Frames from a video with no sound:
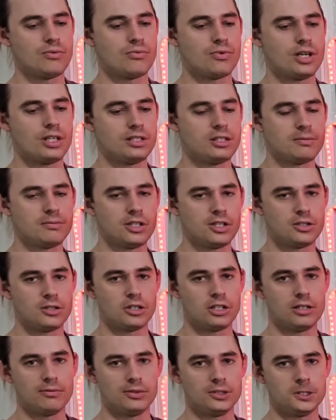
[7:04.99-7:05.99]
the rest of my
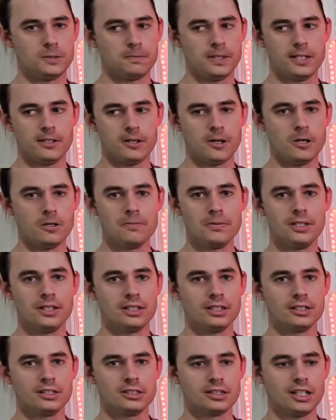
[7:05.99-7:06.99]
time was spent
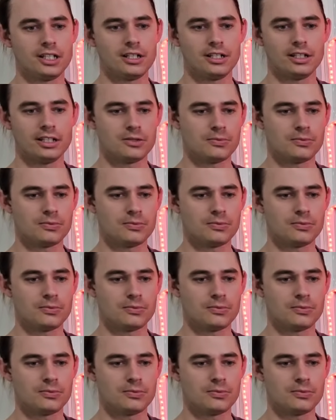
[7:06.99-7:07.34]
opening and selling.